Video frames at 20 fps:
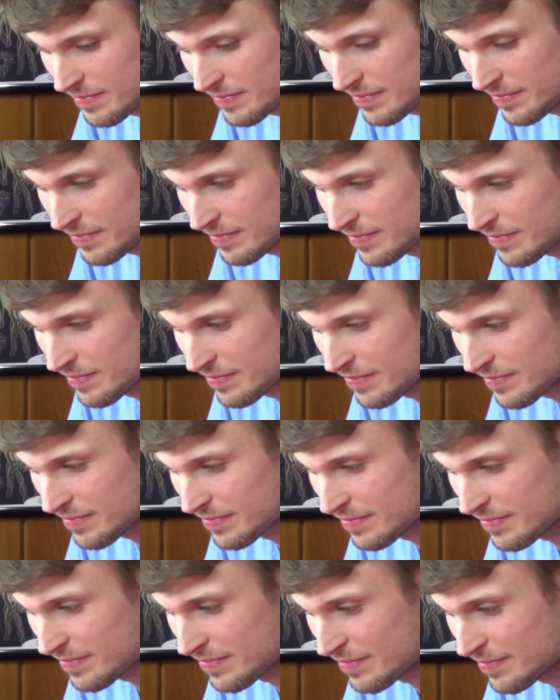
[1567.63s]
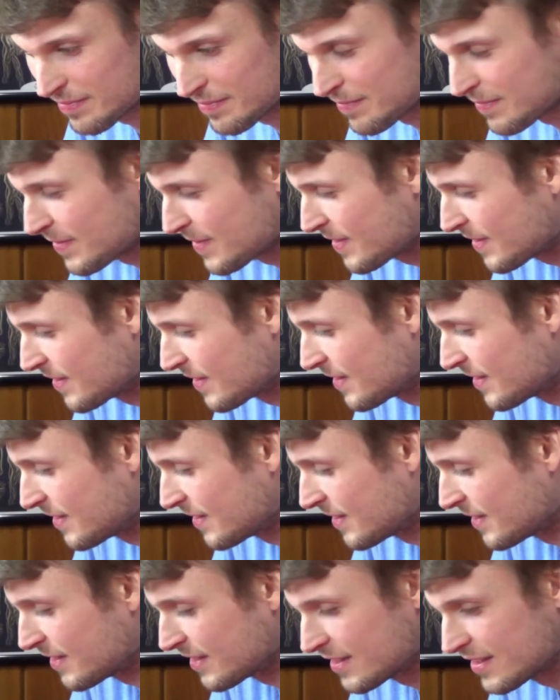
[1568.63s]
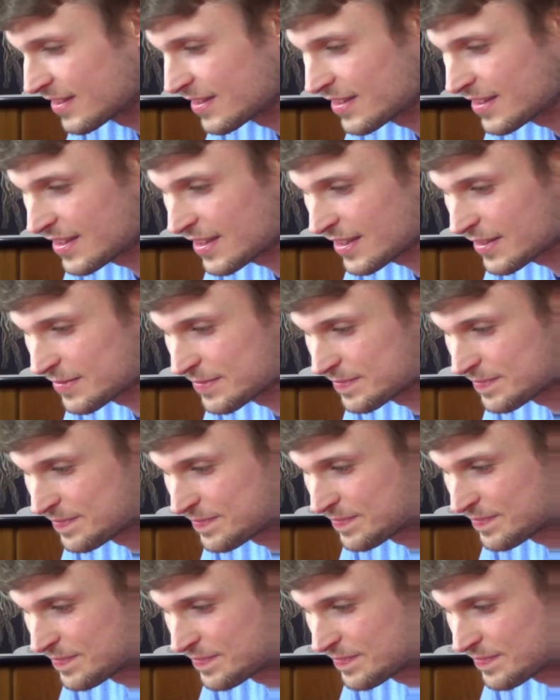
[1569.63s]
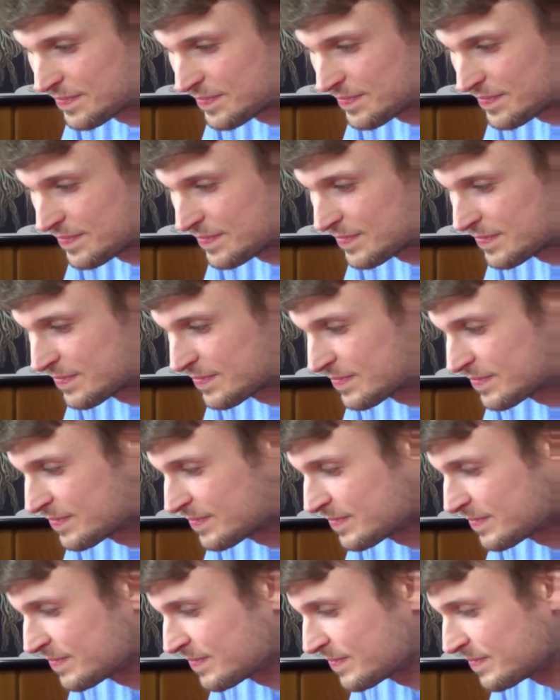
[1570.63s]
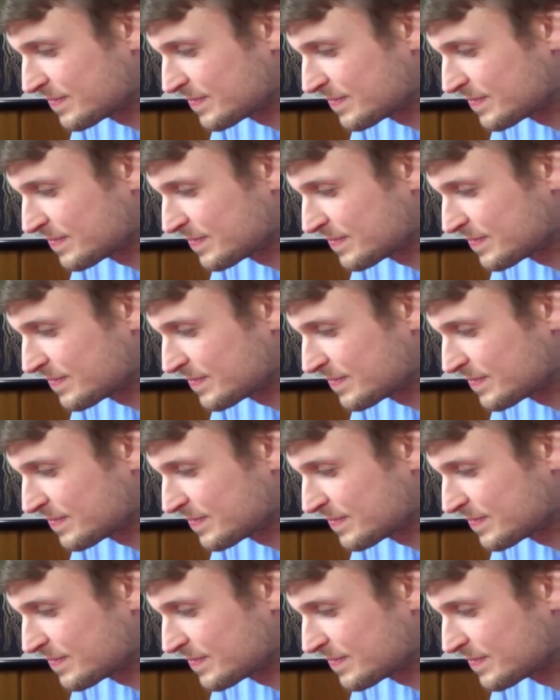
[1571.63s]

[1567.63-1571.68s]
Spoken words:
This person isn't speaking.